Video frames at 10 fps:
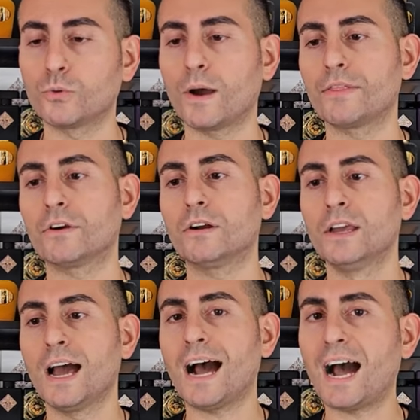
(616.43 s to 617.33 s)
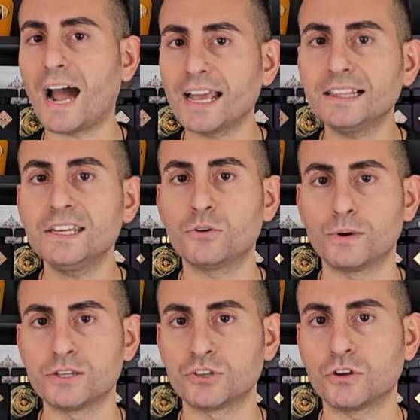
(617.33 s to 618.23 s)
weather, highly
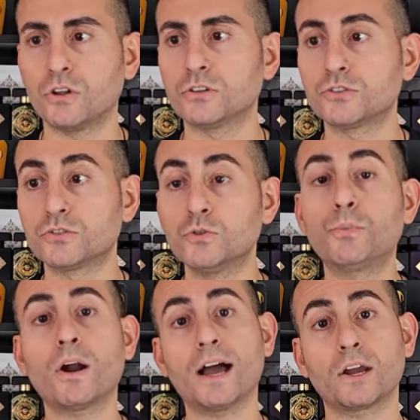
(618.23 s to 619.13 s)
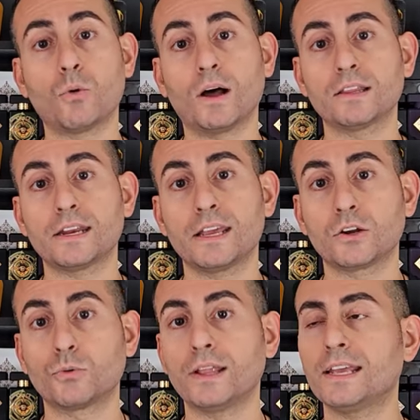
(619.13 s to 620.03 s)
original, super high quality
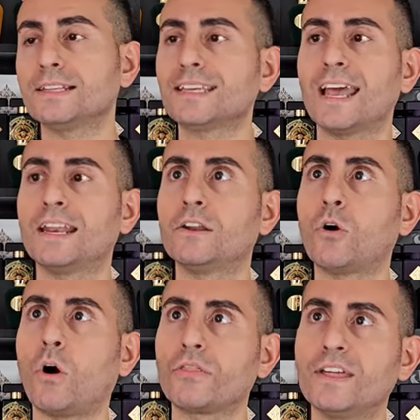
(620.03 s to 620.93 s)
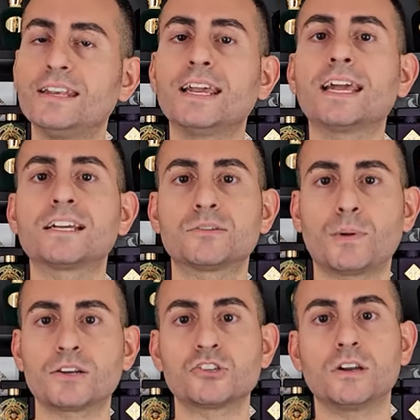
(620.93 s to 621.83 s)
ingredients, and an authentic
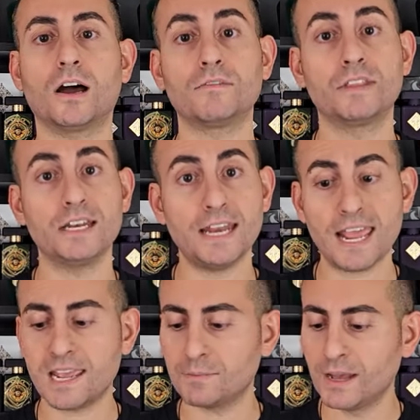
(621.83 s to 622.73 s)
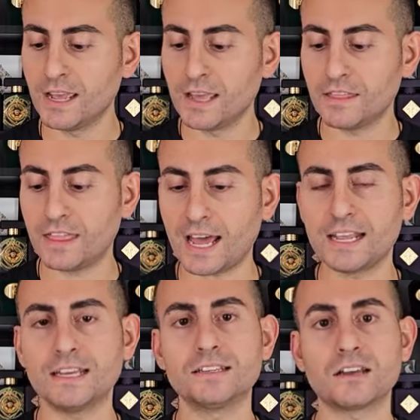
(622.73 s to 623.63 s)
expression of the name that
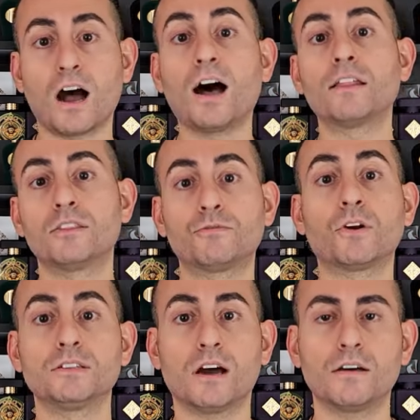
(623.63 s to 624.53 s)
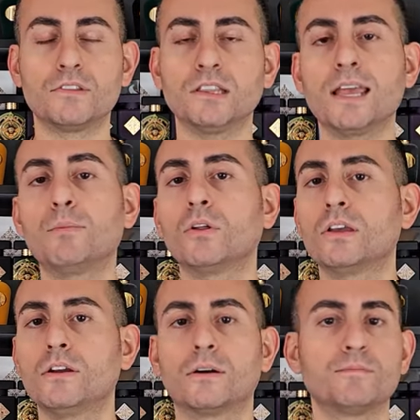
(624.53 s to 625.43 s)
is on the front of the label
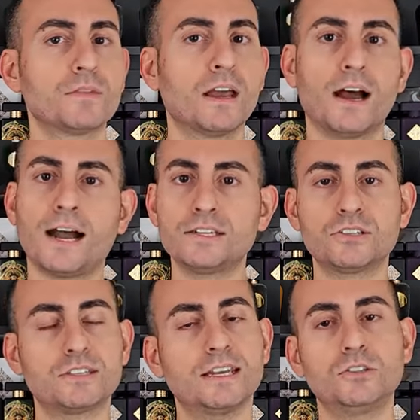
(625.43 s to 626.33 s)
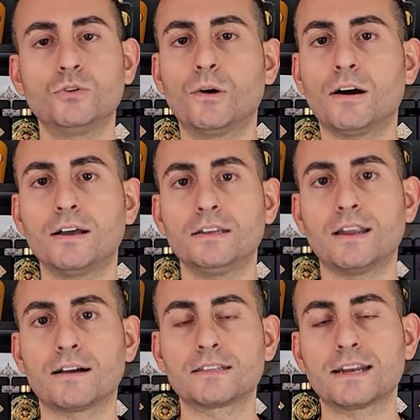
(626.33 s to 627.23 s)
here. I just think Dua
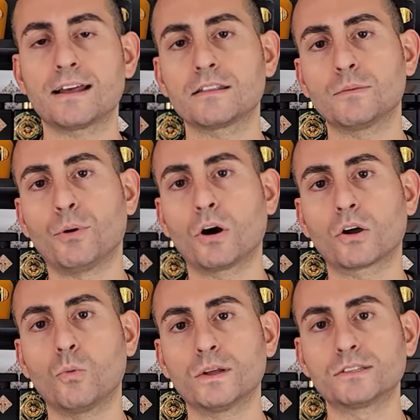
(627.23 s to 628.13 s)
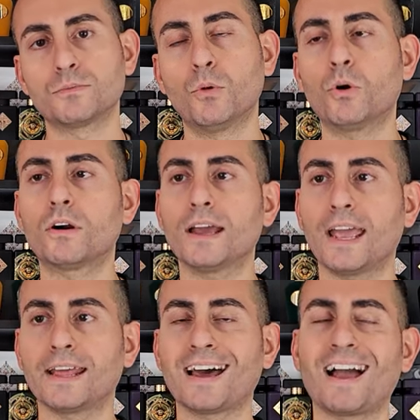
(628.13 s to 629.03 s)
knocked it out of the park once more,
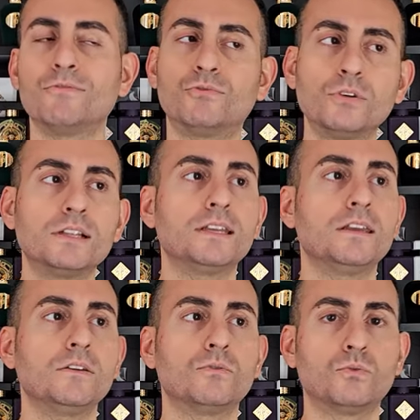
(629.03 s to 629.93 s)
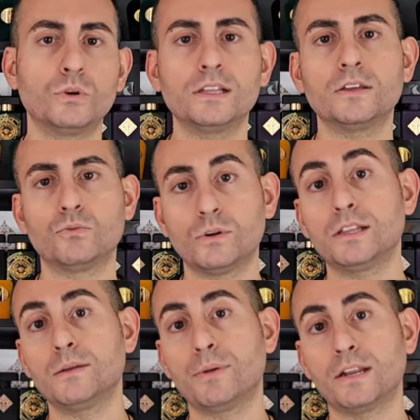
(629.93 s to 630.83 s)
and I've really, really,
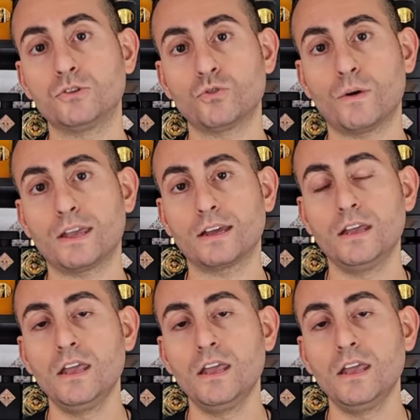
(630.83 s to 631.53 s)
really been enjoying